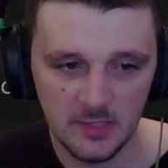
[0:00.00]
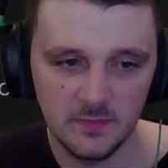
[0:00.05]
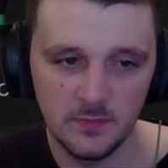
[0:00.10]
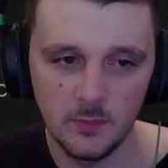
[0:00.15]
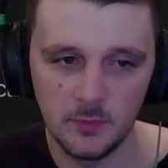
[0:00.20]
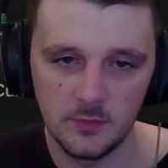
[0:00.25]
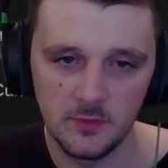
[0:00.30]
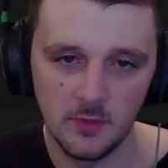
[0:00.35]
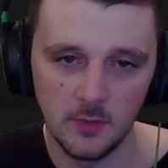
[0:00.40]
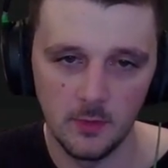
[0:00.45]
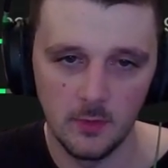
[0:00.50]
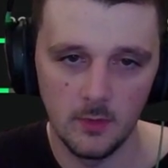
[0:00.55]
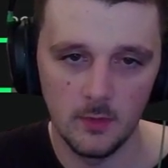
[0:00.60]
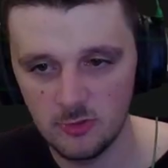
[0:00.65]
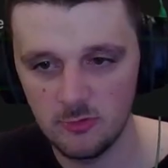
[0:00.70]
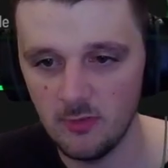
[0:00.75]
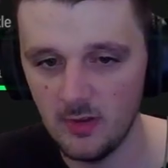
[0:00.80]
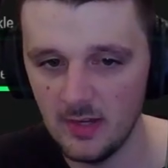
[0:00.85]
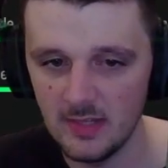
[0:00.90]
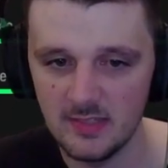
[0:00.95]
foot
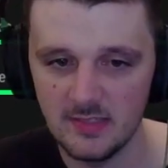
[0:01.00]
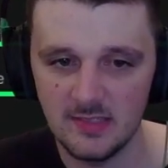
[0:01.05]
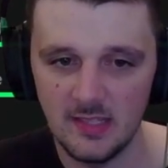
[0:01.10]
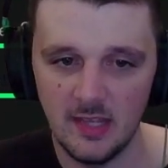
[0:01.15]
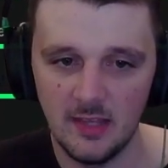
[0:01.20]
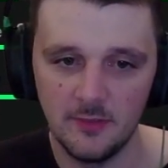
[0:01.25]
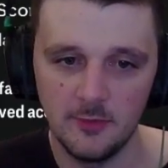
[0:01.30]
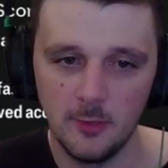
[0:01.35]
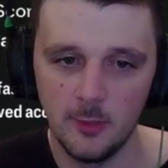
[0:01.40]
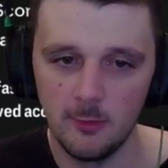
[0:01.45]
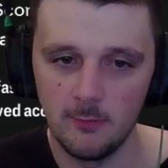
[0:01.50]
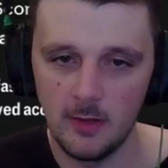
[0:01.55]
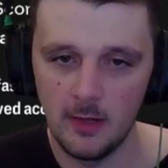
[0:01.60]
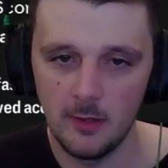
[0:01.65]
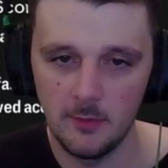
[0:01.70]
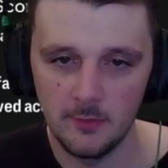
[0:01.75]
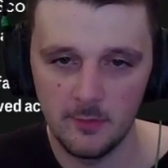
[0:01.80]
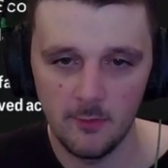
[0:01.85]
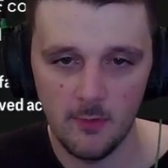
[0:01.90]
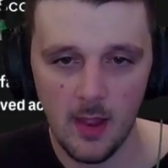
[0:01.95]
tall, great stats all
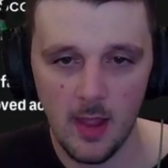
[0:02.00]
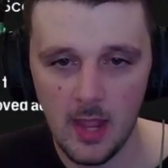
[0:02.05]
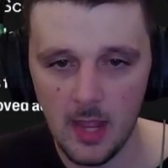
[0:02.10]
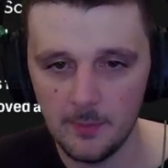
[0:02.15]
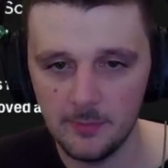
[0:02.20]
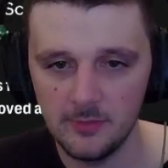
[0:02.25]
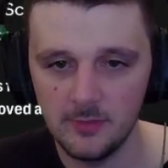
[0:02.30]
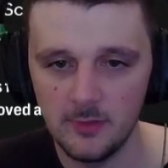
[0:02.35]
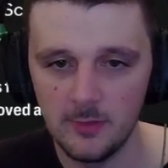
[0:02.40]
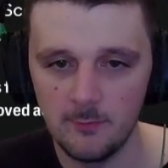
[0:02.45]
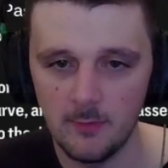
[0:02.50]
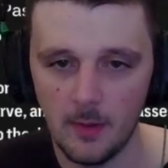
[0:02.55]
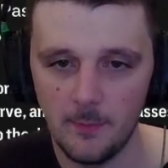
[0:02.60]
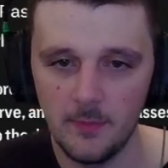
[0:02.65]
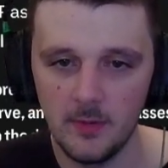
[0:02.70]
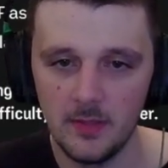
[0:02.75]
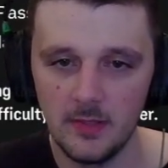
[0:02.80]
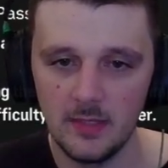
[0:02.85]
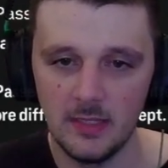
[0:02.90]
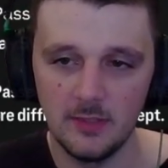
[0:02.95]
around, absolutely
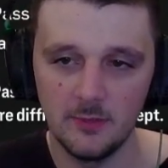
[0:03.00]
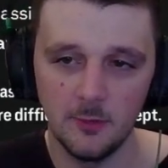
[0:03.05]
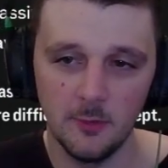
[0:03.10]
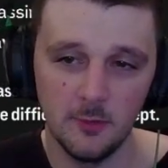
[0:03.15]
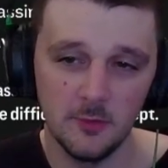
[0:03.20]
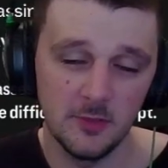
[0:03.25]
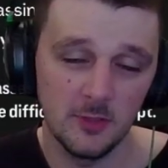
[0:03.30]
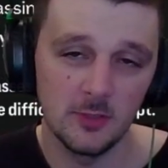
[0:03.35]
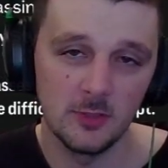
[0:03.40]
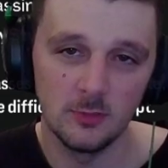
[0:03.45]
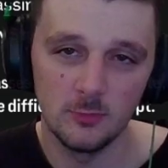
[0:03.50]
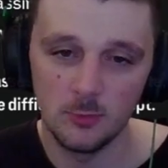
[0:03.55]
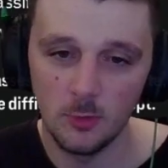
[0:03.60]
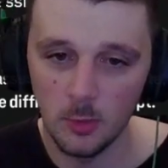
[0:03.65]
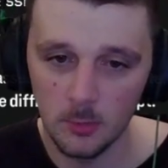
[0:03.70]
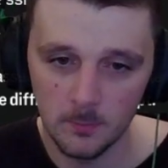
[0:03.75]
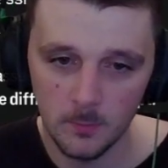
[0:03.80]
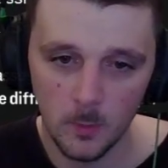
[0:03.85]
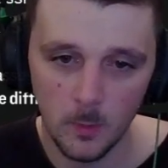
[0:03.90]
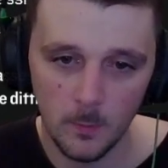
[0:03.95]
rapid. He's also got
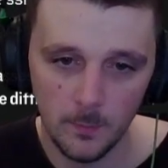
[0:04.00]
long ball